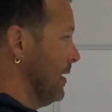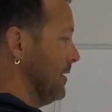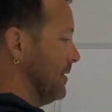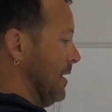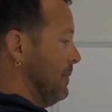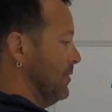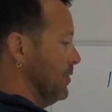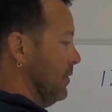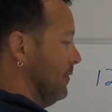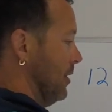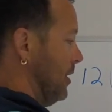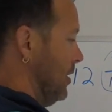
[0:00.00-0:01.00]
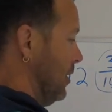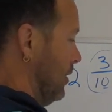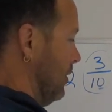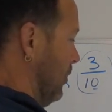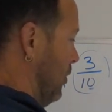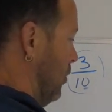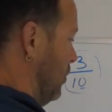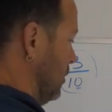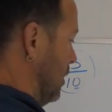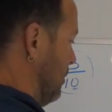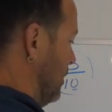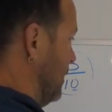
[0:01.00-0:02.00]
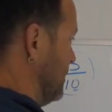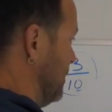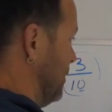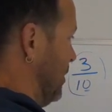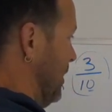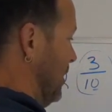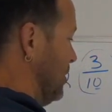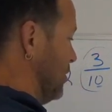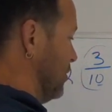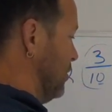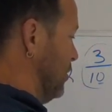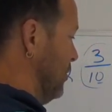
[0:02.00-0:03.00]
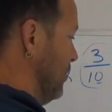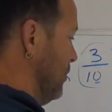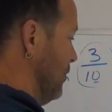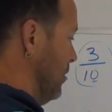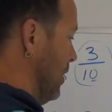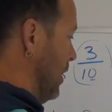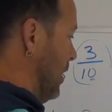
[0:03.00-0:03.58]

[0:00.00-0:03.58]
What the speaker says: Same as over here. The whole number doesn't change, it's 2,